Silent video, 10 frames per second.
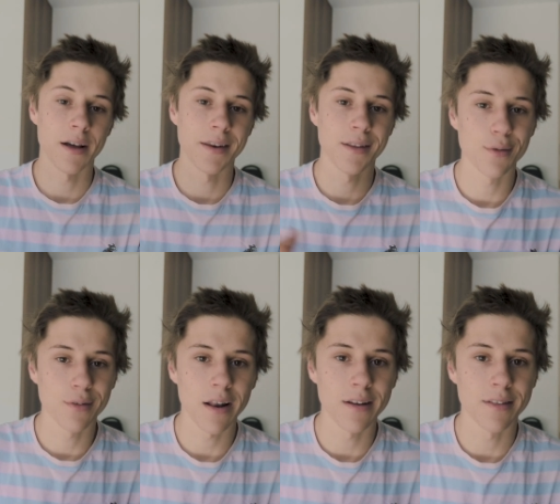I need to
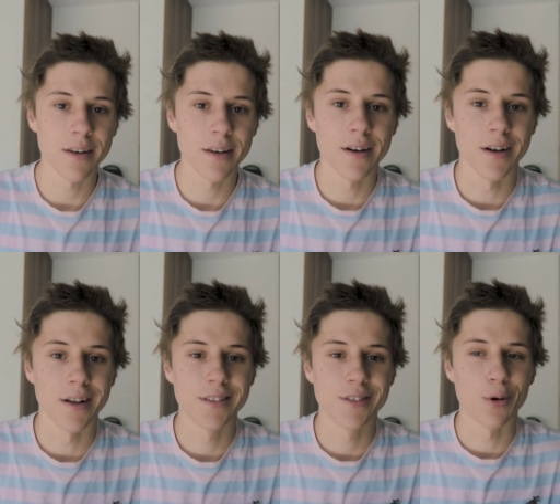tell it here
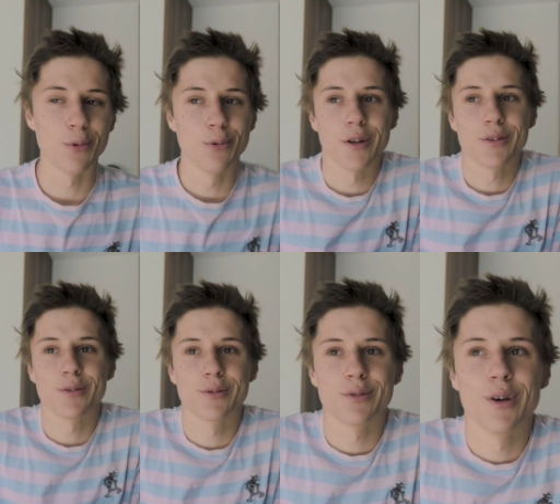and so
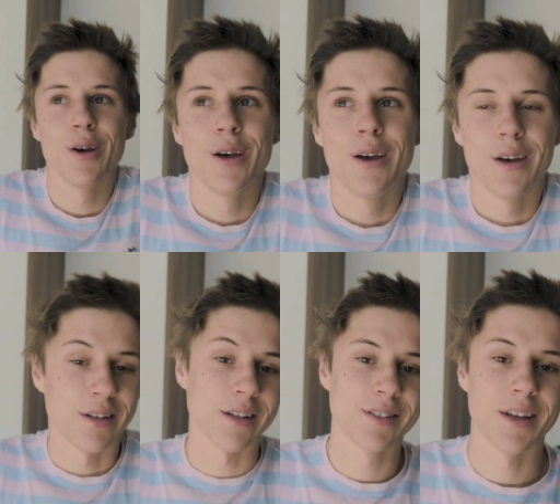that's
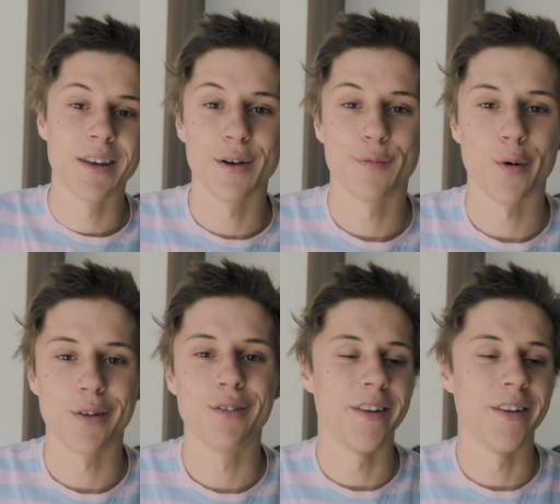that's the idea for this